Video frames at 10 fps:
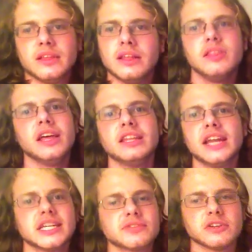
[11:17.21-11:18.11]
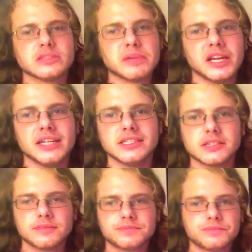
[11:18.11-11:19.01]
And then the next verse begins.
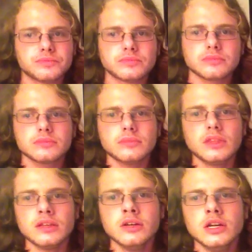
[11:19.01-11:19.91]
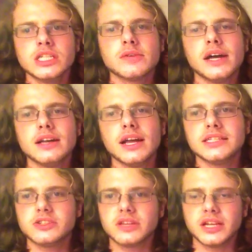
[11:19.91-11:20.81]
So
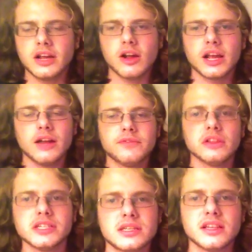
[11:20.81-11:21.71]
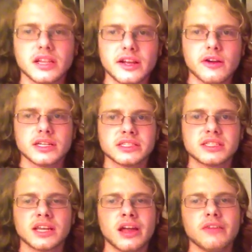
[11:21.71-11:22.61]
as you can hear, again, if you listen to the lyrics,
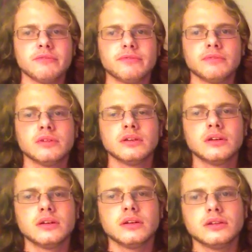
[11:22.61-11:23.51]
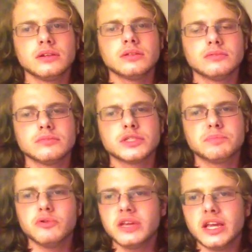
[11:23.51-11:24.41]
kind of
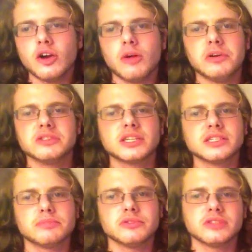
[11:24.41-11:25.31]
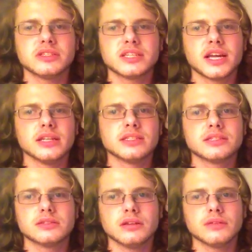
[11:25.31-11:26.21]
spooky almost, I suppose you could say.
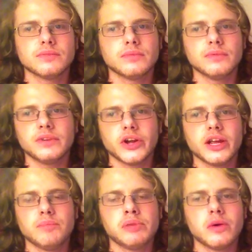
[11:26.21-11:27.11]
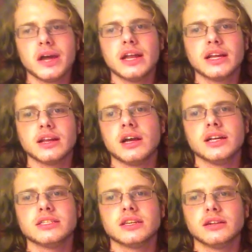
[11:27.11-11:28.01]
It's very poetic in
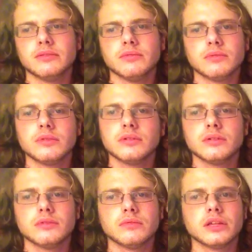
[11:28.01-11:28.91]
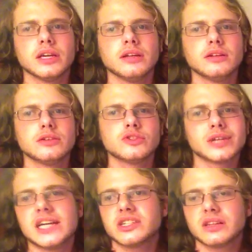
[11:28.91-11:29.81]
hindsight and really
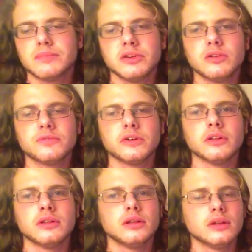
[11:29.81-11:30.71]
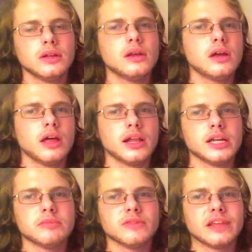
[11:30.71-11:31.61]
tragically beautiful on a
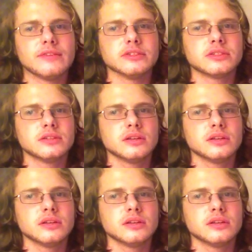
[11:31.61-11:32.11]
number of levels.